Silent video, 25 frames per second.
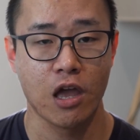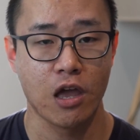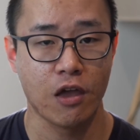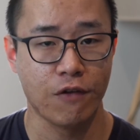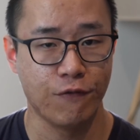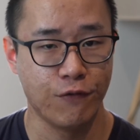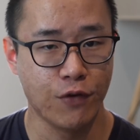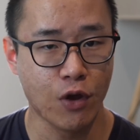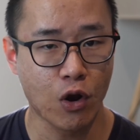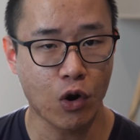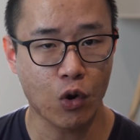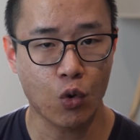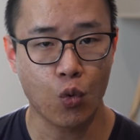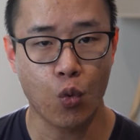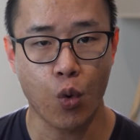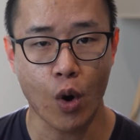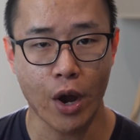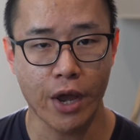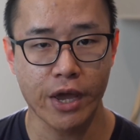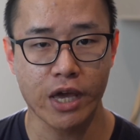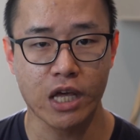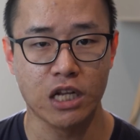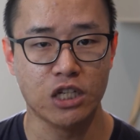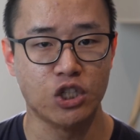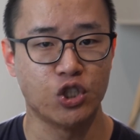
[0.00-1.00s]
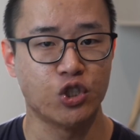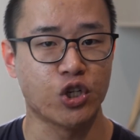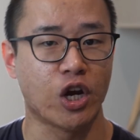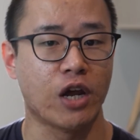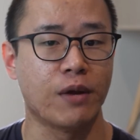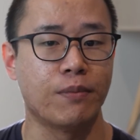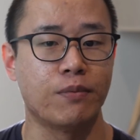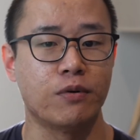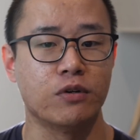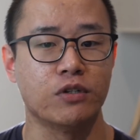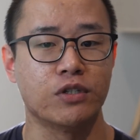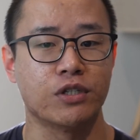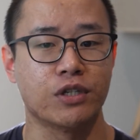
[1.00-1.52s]
If you are a quiet and shy
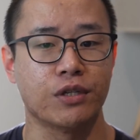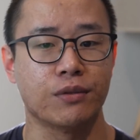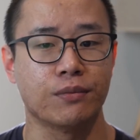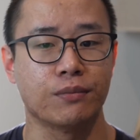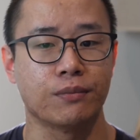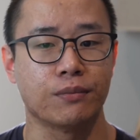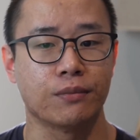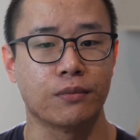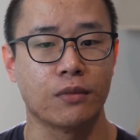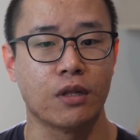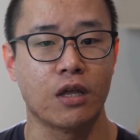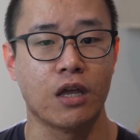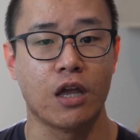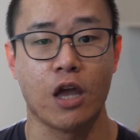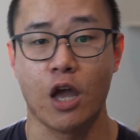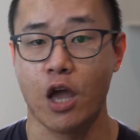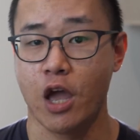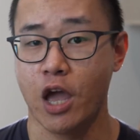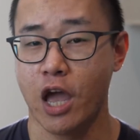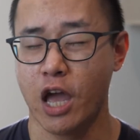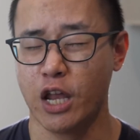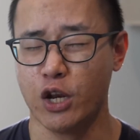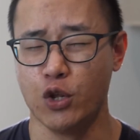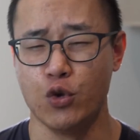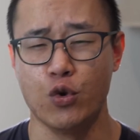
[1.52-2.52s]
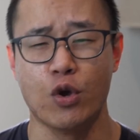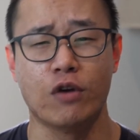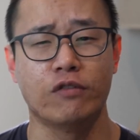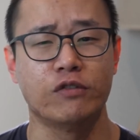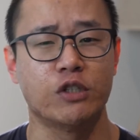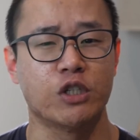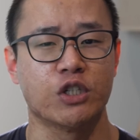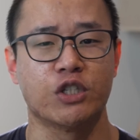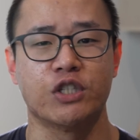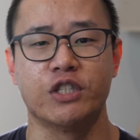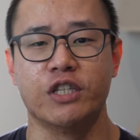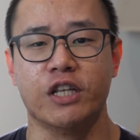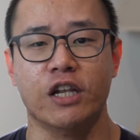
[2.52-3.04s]
person, and you have
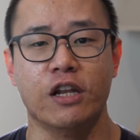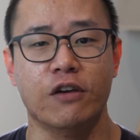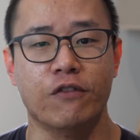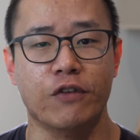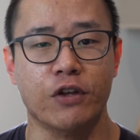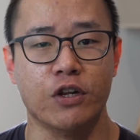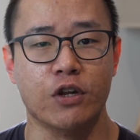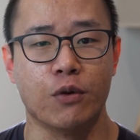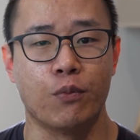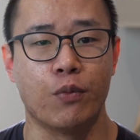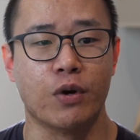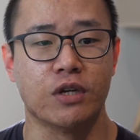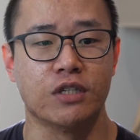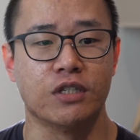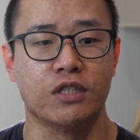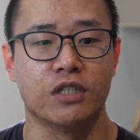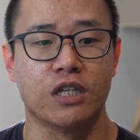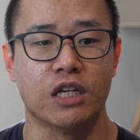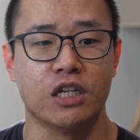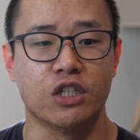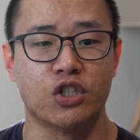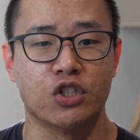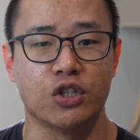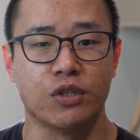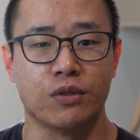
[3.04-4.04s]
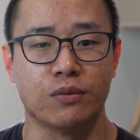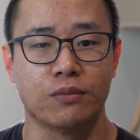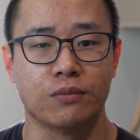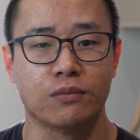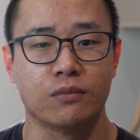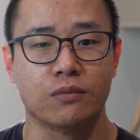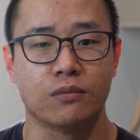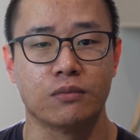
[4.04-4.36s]
just delivered your presentation,